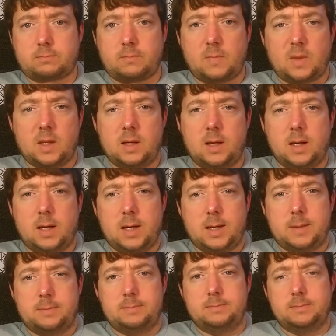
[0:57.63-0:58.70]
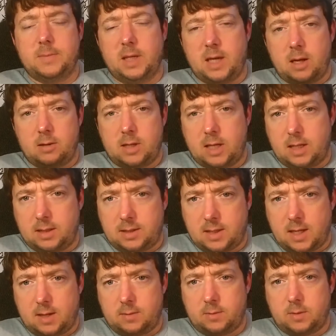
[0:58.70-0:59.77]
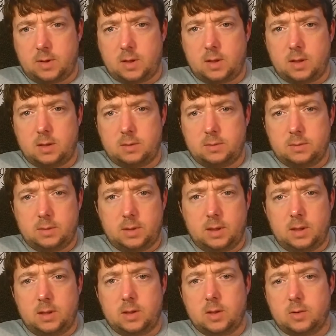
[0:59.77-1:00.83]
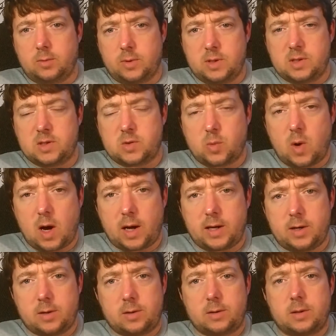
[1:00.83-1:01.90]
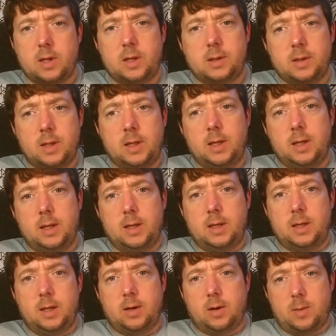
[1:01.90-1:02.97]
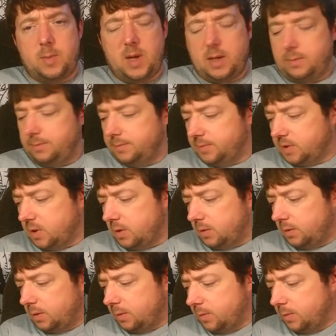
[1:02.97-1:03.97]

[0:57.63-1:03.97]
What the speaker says: And I'll get into that. Get into the reasons why here in a bit. So I'm going to